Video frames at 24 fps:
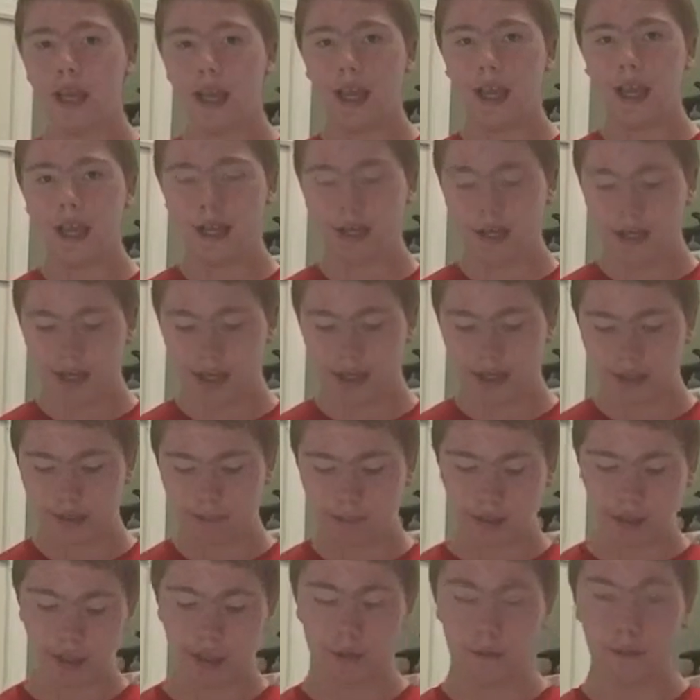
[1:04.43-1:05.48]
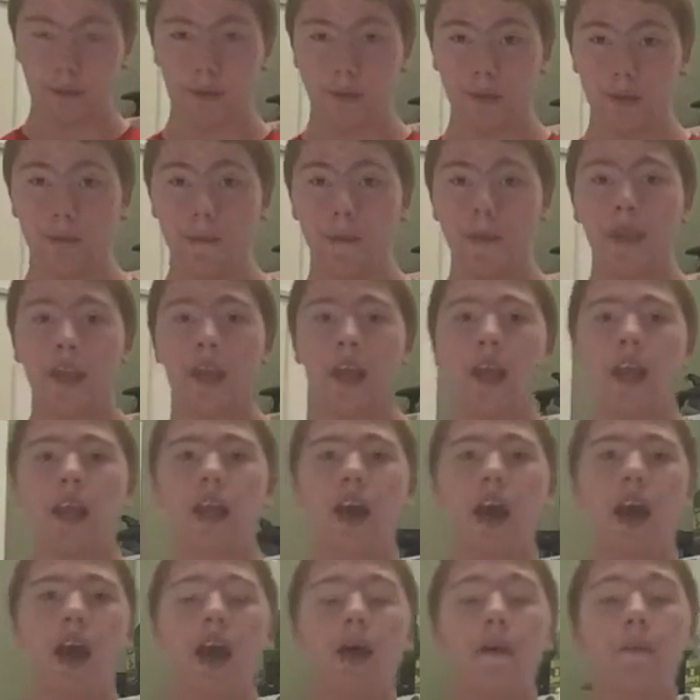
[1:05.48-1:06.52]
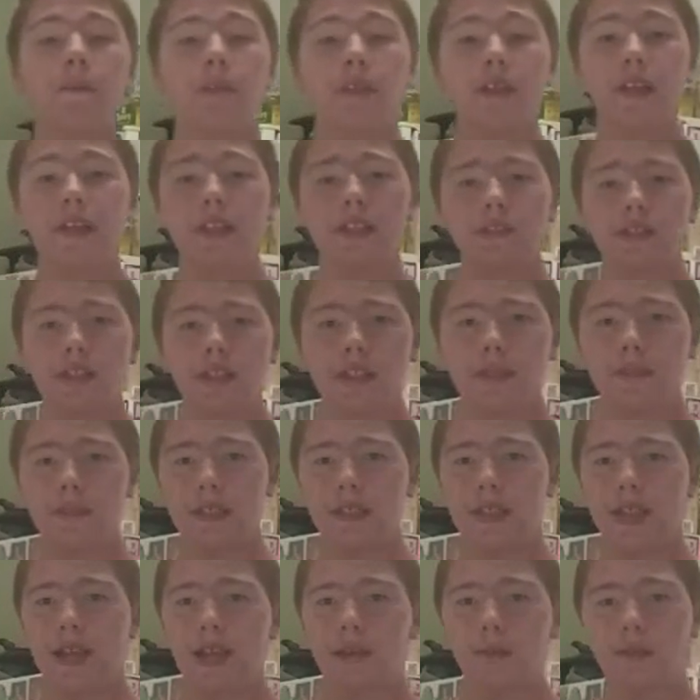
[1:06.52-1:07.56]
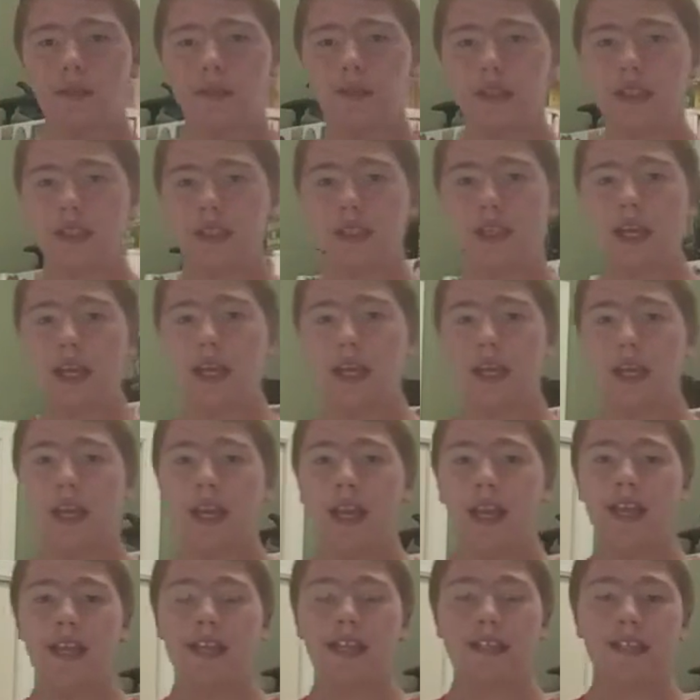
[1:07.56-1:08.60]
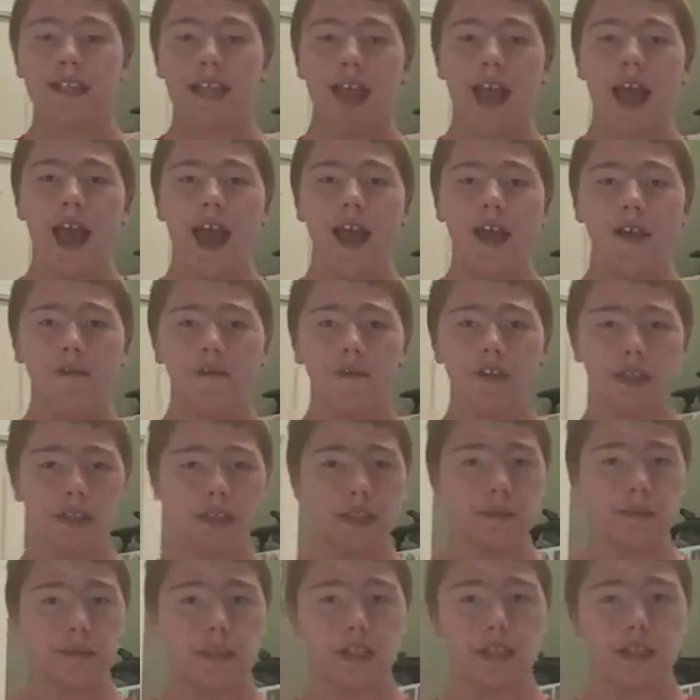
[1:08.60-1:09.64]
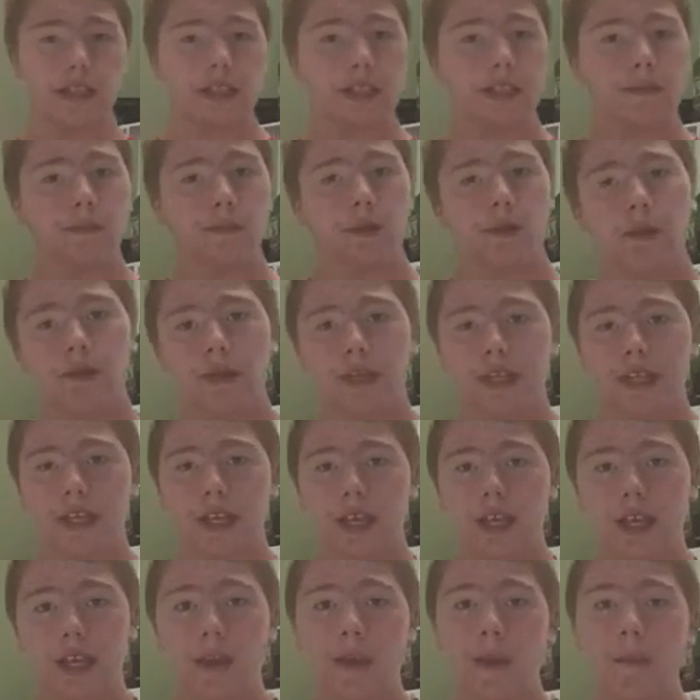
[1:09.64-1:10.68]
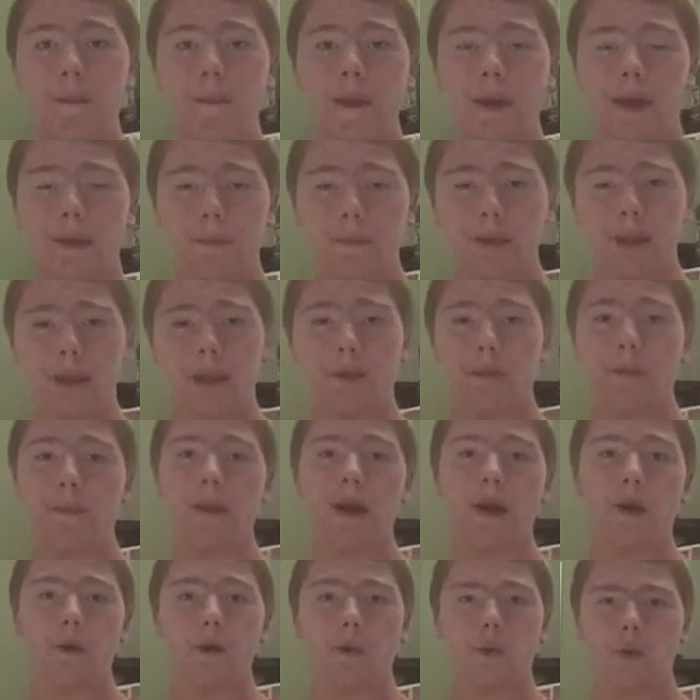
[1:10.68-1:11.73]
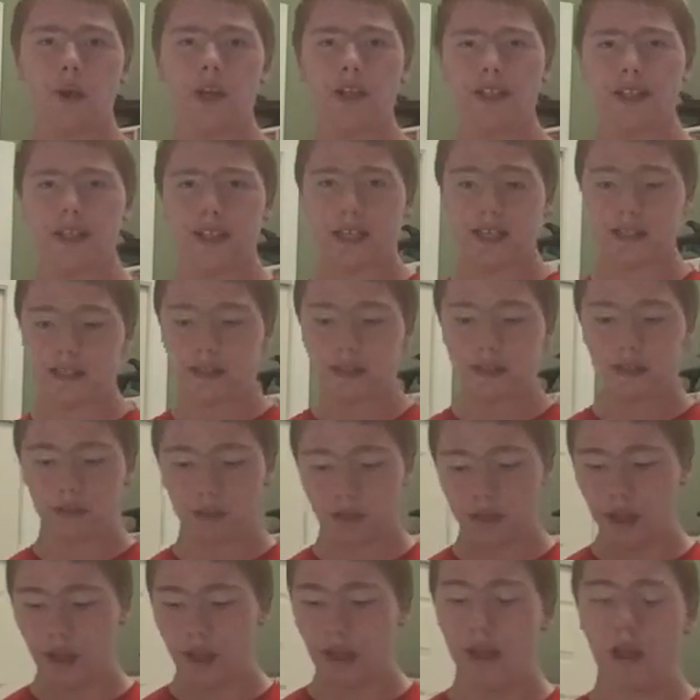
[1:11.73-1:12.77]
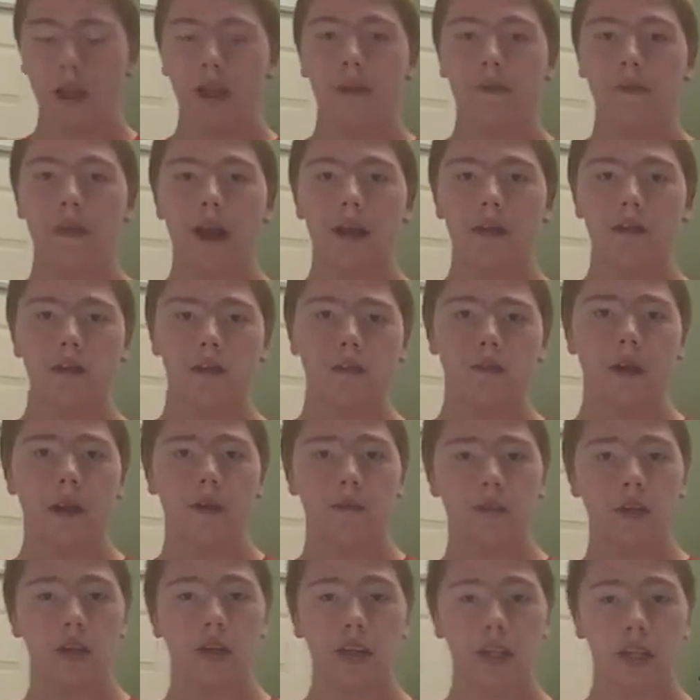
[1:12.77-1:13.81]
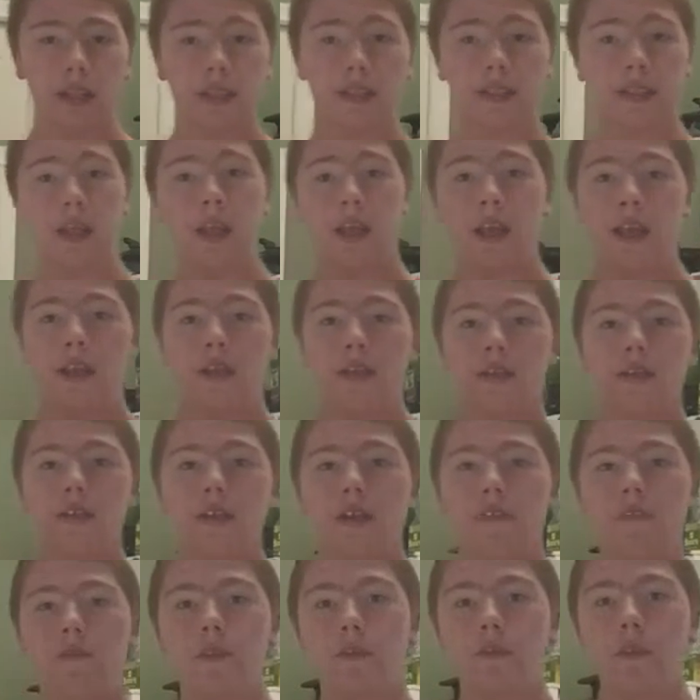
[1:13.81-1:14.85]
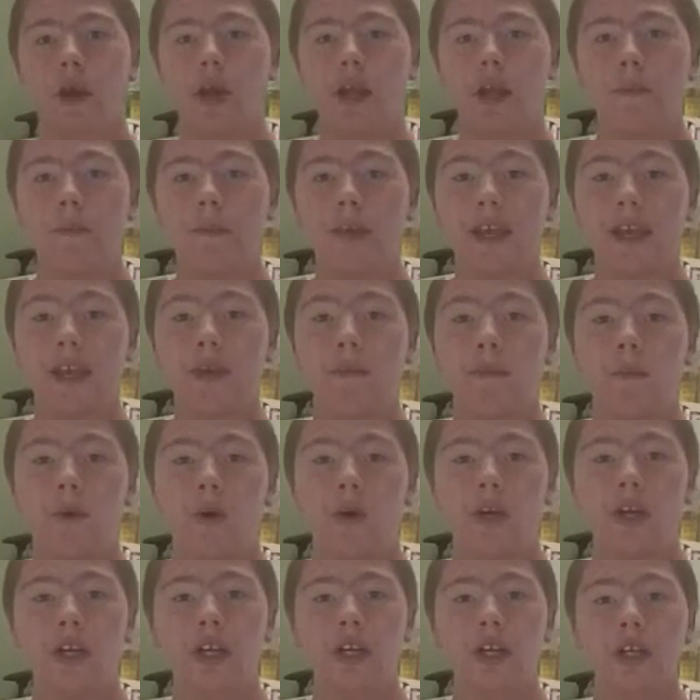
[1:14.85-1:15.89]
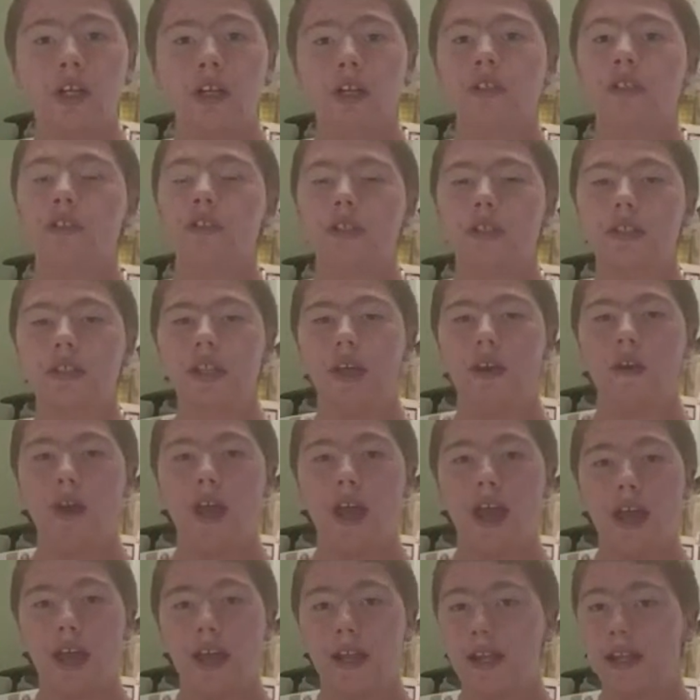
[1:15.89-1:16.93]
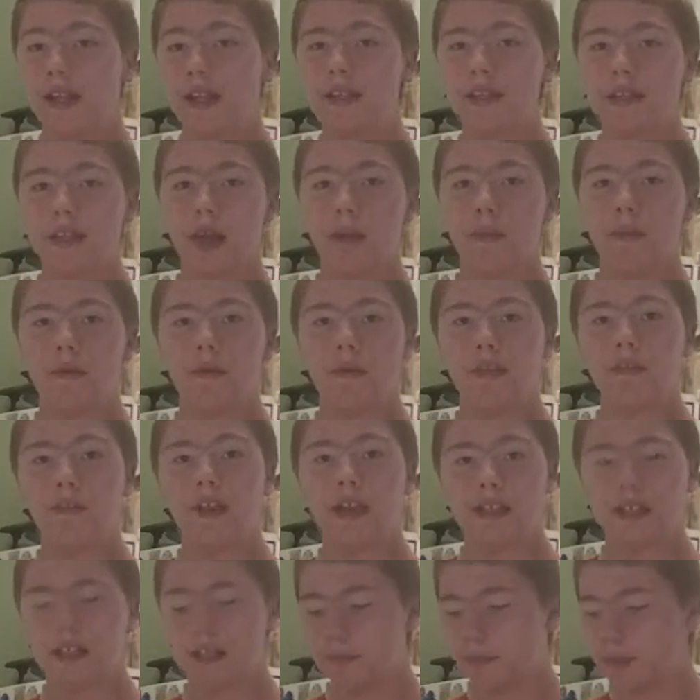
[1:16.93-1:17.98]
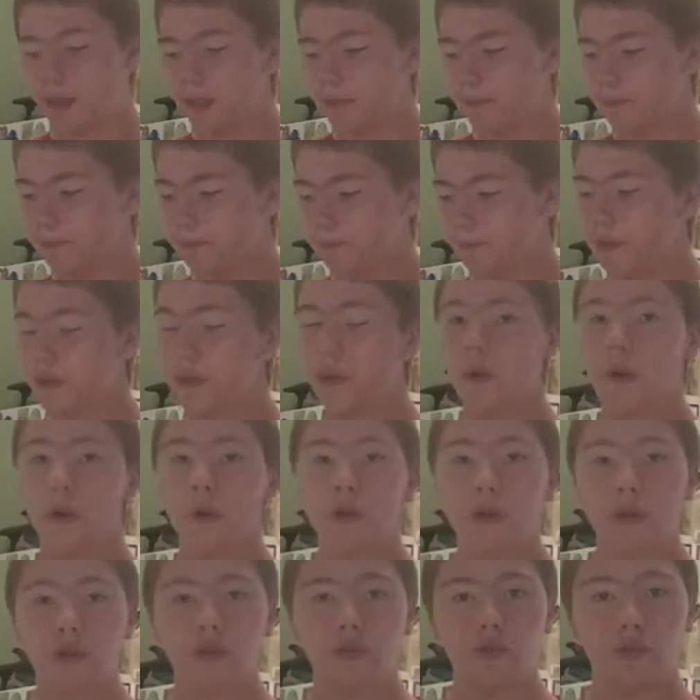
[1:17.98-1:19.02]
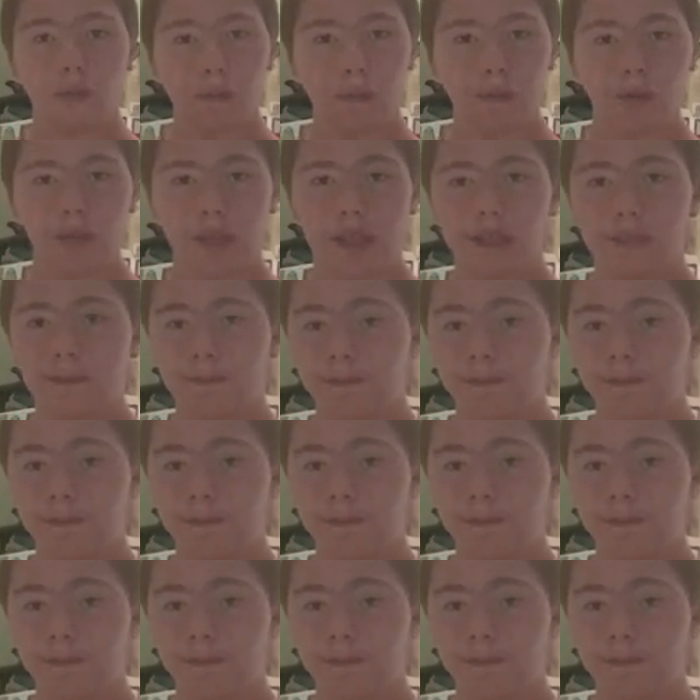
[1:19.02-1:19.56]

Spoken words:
and a nice big bowl. This recipe that I'm doing today is a half recipe. This will only make about 1 dozen, around 12 cookies. So if you want to make more, just go ahead and double the recipe or triple it.